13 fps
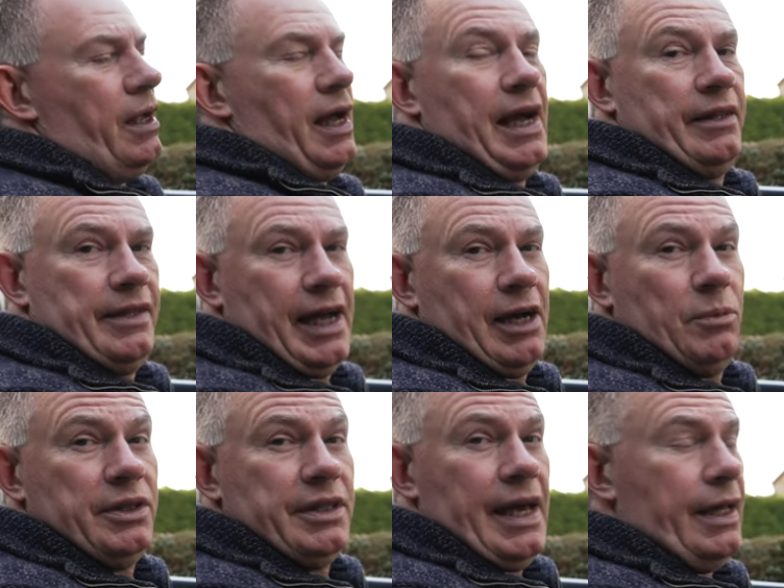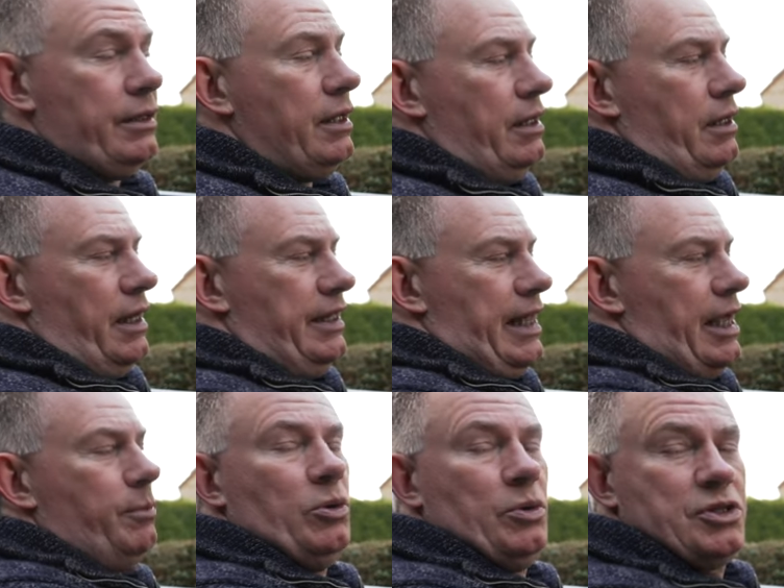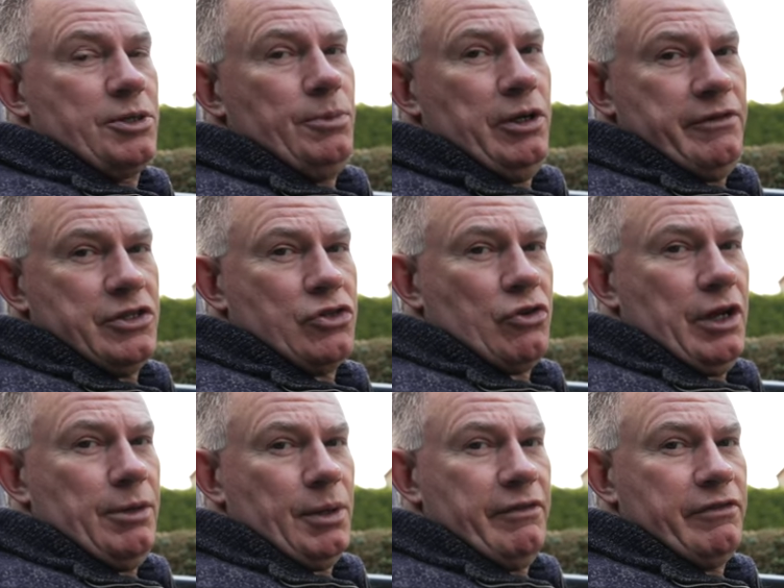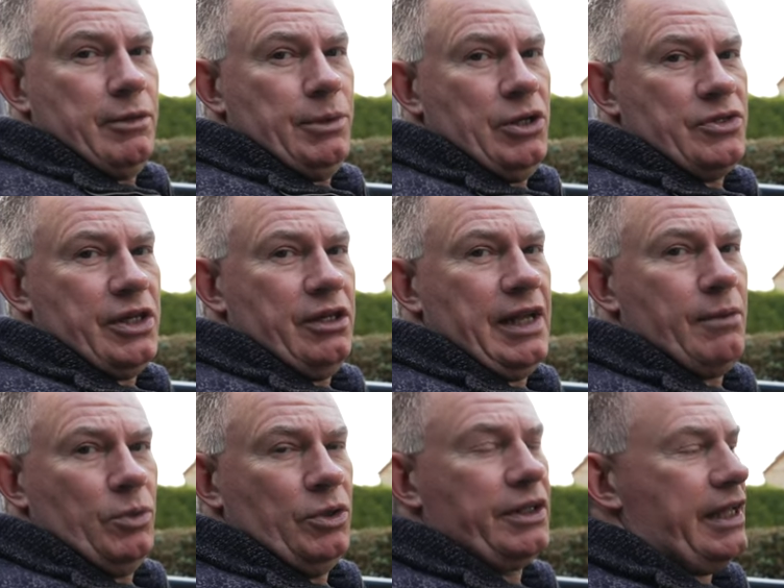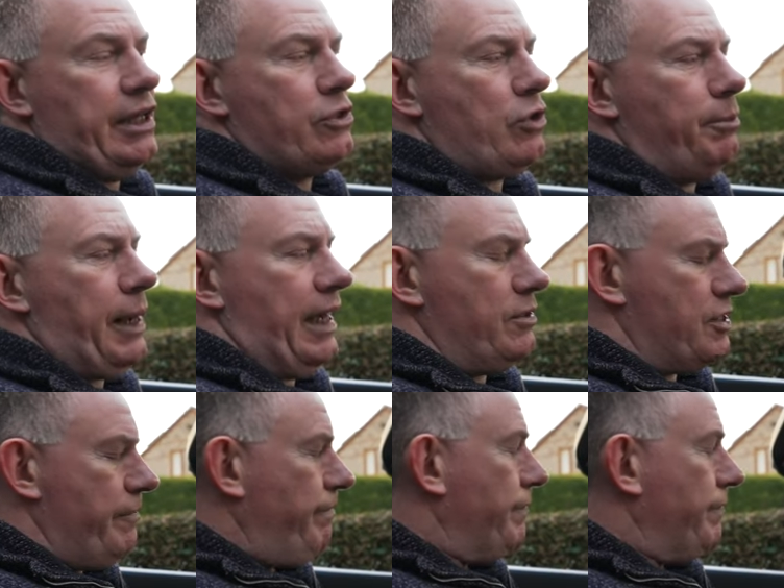and that would then enable smoother streaming of the music. You then wouldn't get any dropouts.